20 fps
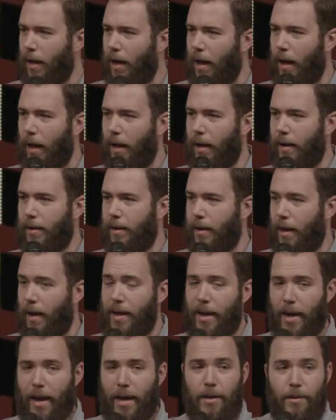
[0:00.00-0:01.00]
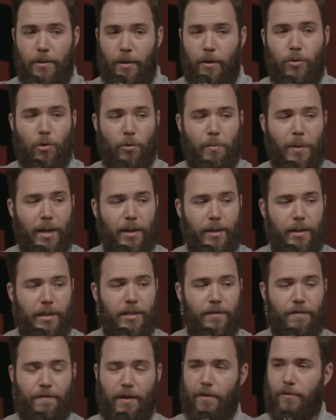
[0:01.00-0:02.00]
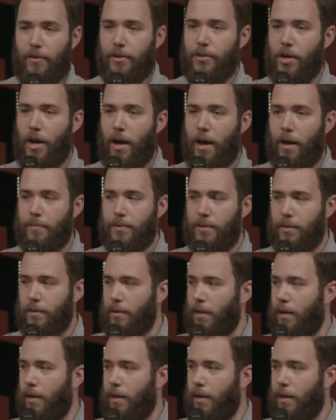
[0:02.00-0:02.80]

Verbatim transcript: I, I hate it. Those are my least favorite jobs.